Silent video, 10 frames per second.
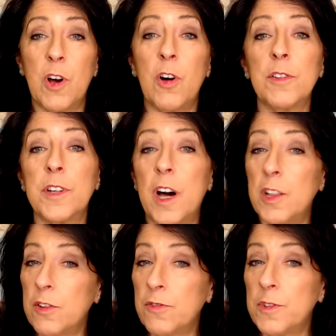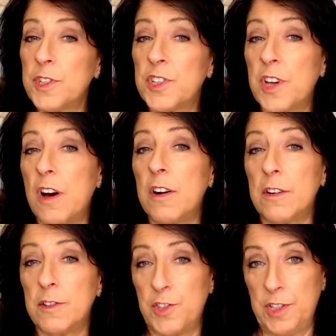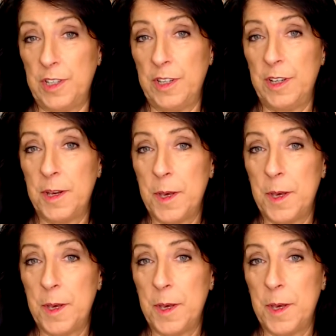called Colorful Scars.